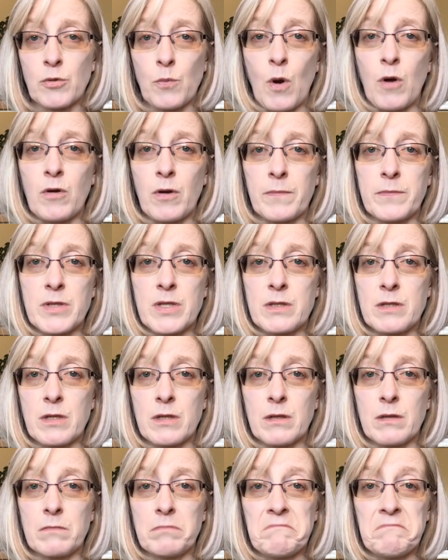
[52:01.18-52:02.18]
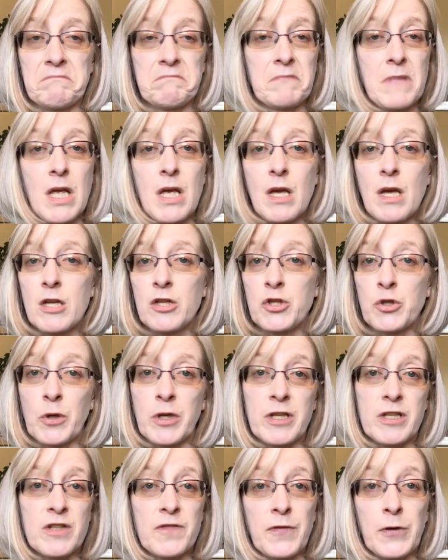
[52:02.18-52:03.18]
you're welcome to
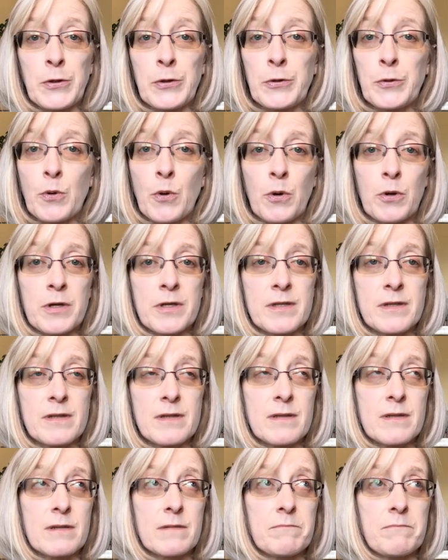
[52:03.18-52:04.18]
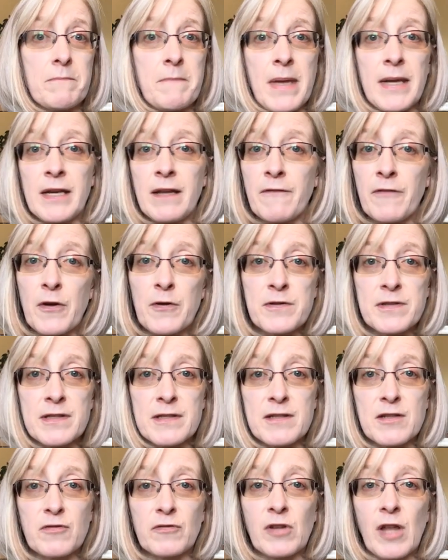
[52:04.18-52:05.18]
join as few or as many of those
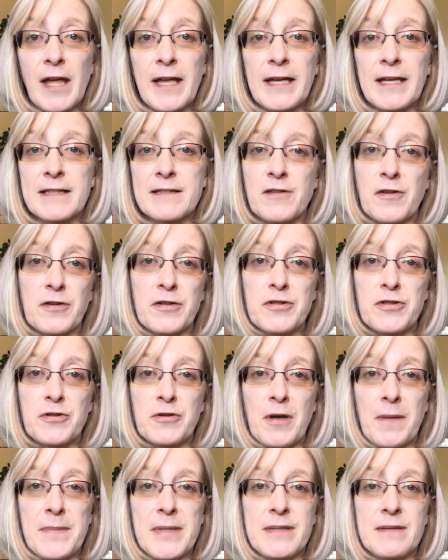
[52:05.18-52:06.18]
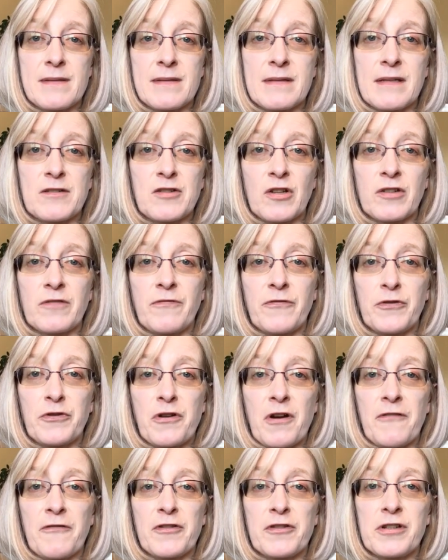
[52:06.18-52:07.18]
as you'd like, as long as you come in, stitch on full
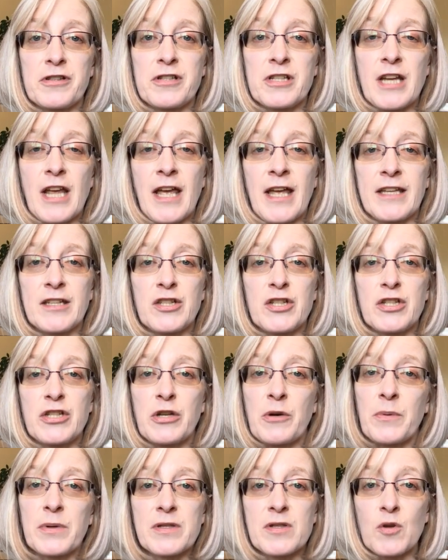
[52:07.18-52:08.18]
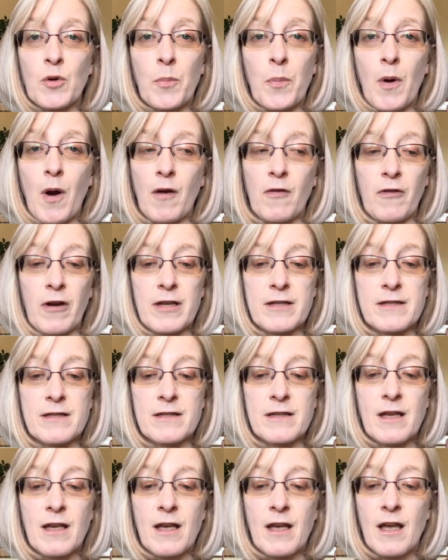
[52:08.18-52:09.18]
coverage, and show us your
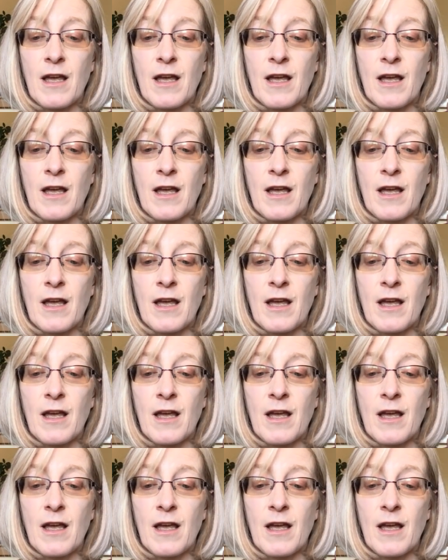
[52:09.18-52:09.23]
progress.